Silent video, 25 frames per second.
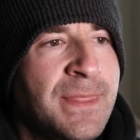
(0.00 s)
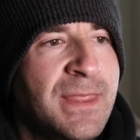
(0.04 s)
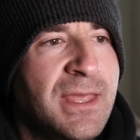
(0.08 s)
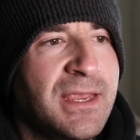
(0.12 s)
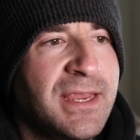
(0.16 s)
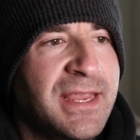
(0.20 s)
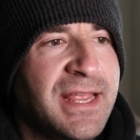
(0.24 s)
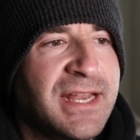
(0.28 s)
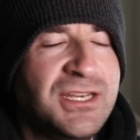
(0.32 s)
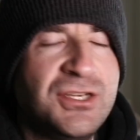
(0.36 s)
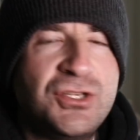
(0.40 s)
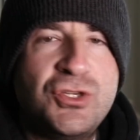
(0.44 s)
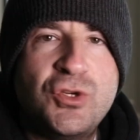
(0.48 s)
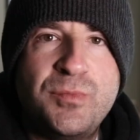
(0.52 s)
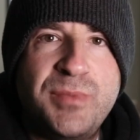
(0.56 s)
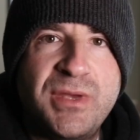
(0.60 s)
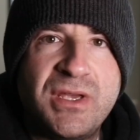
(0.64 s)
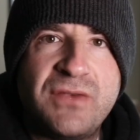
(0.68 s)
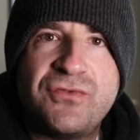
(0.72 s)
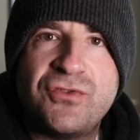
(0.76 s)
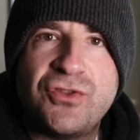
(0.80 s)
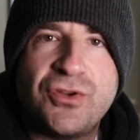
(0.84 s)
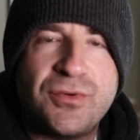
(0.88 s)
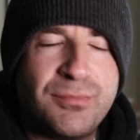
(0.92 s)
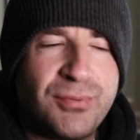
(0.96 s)
getting too big
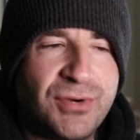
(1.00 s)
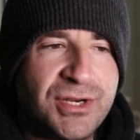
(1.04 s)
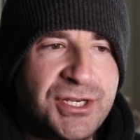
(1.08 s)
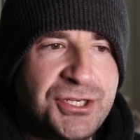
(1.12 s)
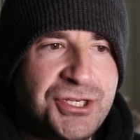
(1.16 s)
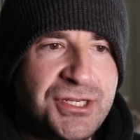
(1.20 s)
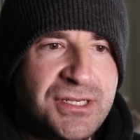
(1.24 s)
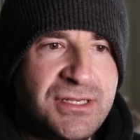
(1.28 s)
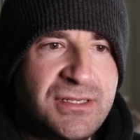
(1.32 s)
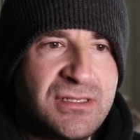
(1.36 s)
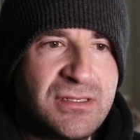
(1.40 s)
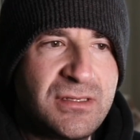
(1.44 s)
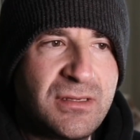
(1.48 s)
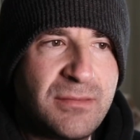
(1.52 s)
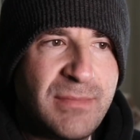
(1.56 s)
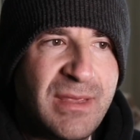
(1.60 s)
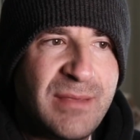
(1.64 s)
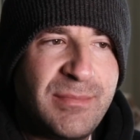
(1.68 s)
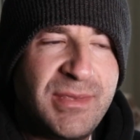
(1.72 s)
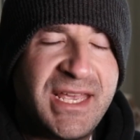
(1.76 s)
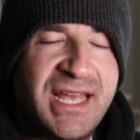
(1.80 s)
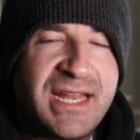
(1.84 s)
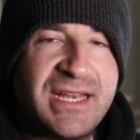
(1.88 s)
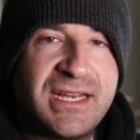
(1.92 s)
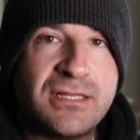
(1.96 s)
for their britches,
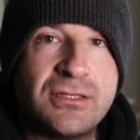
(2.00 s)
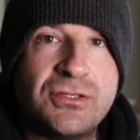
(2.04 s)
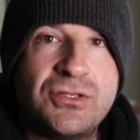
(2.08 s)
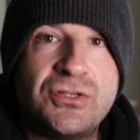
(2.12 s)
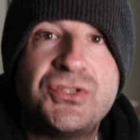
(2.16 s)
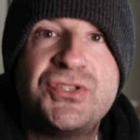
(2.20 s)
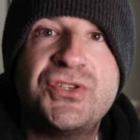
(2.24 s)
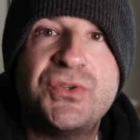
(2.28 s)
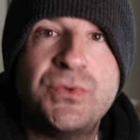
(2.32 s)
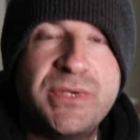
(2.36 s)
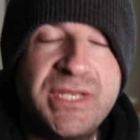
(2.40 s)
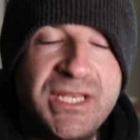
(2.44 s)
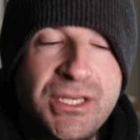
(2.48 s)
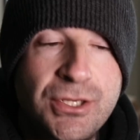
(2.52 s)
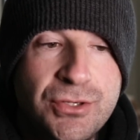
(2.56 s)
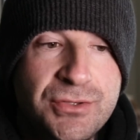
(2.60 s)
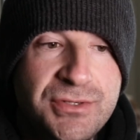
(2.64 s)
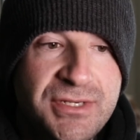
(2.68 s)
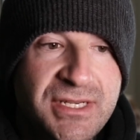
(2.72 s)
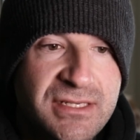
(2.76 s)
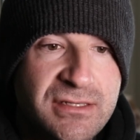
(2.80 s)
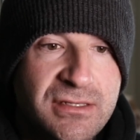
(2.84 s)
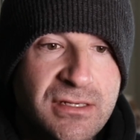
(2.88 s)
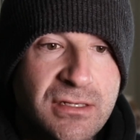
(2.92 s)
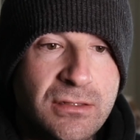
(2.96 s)
maybe getting a little too
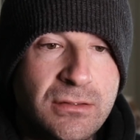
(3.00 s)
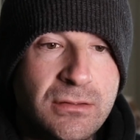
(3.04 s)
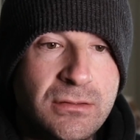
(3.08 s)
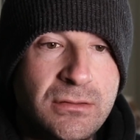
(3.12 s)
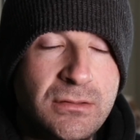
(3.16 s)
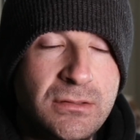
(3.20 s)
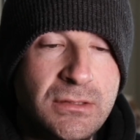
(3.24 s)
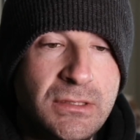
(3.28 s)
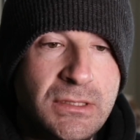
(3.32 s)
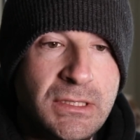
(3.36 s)
egotistical,